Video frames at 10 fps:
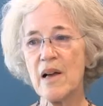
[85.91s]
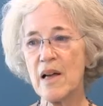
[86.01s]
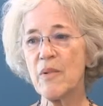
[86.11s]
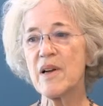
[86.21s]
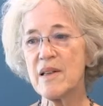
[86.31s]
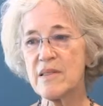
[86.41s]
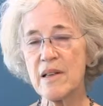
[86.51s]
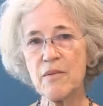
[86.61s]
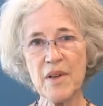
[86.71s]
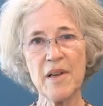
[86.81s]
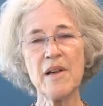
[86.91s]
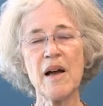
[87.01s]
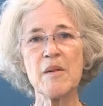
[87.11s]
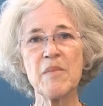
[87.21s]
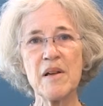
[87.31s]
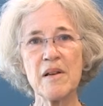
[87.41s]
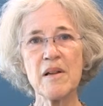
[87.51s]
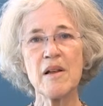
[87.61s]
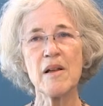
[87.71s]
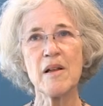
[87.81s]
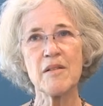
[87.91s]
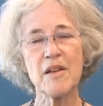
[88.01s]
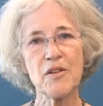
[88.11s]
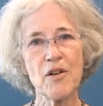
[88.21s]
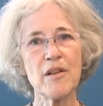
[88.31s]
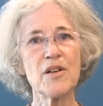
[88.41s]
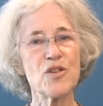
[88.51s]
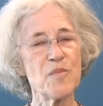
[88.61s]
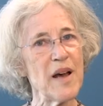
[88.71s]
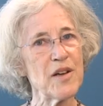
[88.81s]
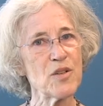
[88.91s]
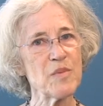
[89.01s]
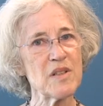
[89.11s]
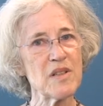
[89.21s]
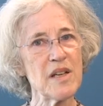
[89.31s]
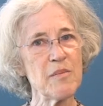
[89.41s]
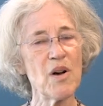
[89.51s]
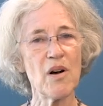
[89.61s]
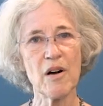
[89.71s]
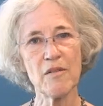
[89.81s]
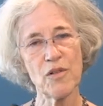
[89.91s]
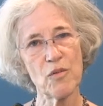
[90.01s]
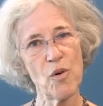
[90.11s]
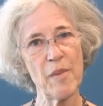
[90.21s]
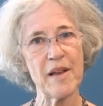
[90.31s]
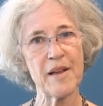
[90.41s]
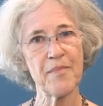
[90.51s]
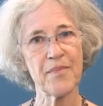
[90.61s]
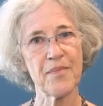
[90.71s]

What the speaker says: and when I say we, I mean the knowledge management team of Womena.